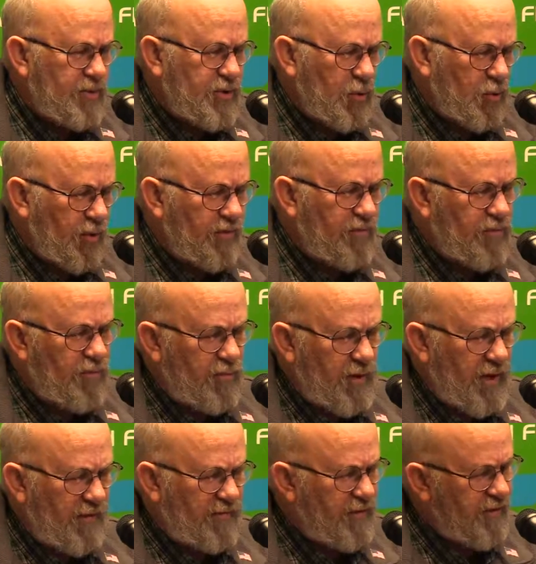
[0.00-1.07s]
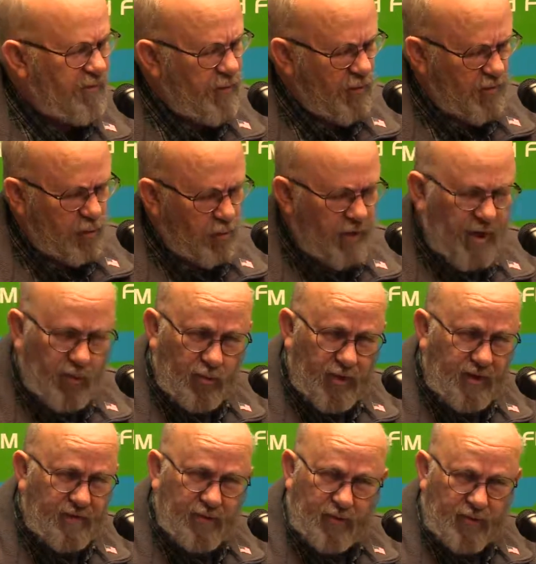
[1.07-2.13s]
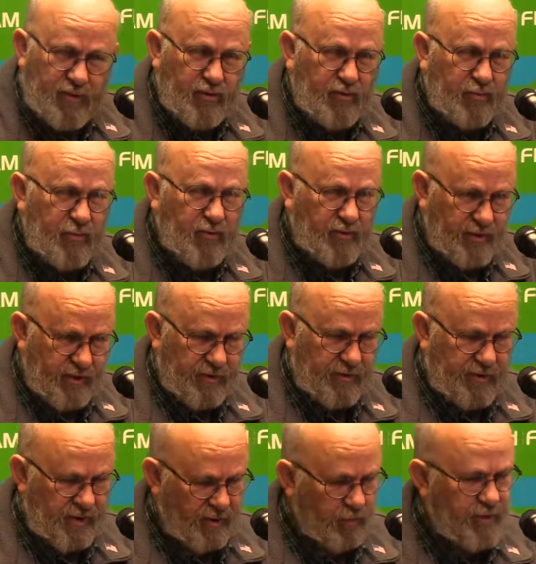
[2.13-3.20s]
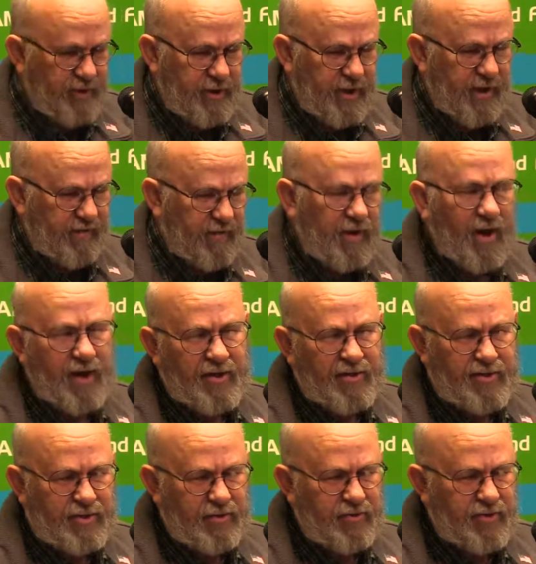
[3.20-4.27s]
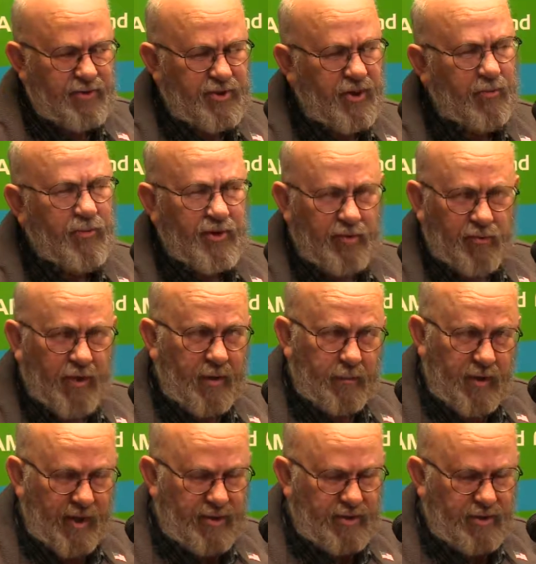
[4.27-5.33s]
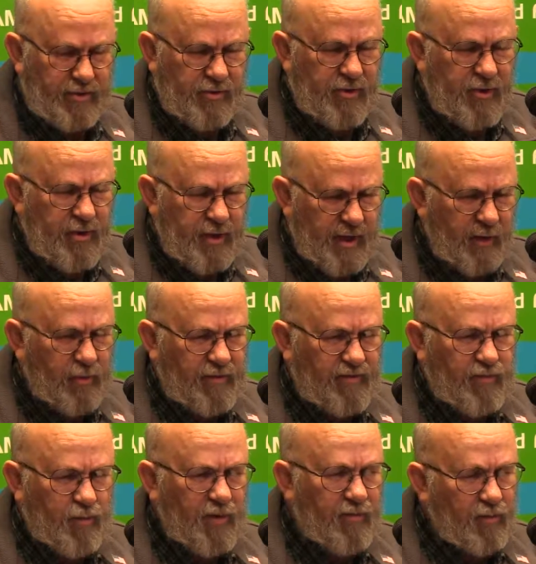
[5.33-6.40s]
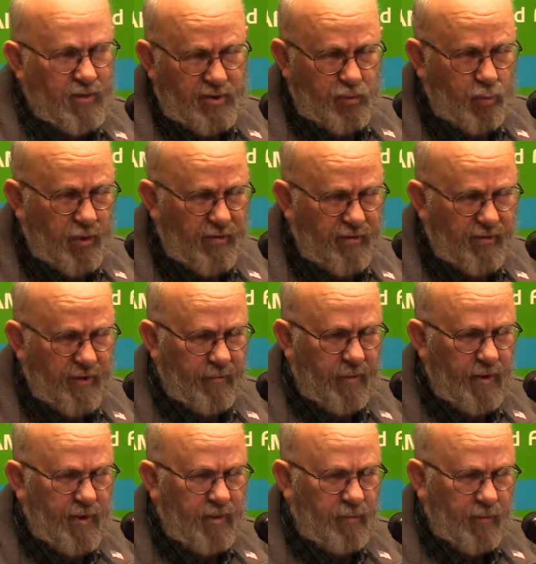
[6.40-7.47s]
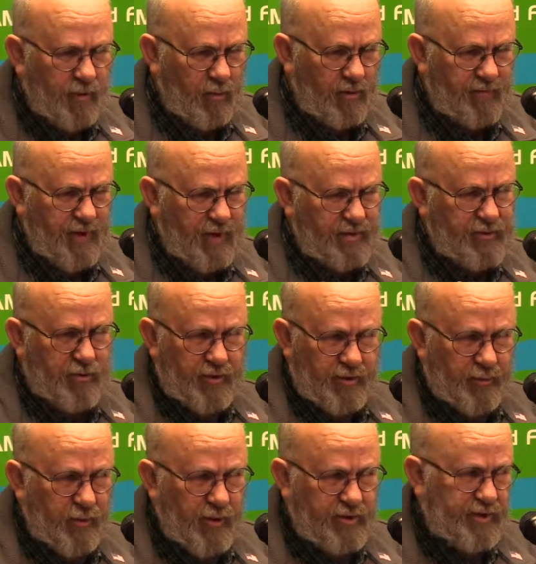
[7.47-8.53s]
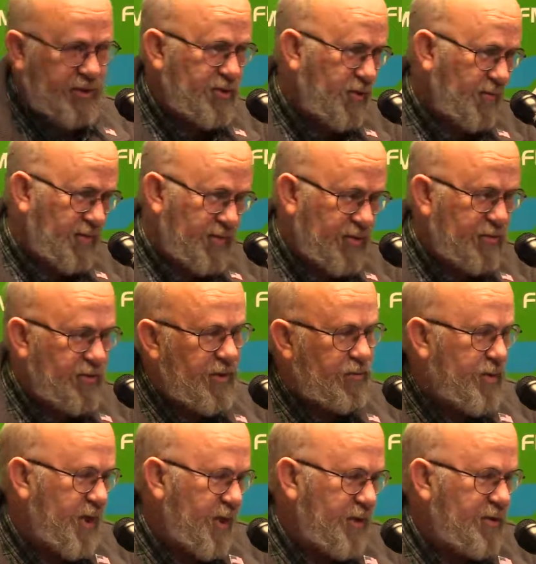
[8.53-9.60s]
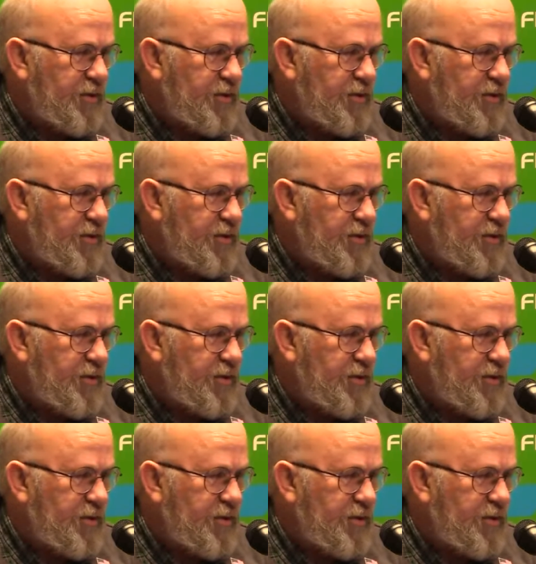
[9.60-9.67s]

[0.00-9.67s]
So we have youth build. We're not ready for a youth build here yet. We did have a lot of students help on a ramp last year, and we've worked with them, but we've not turned a project over to them yet.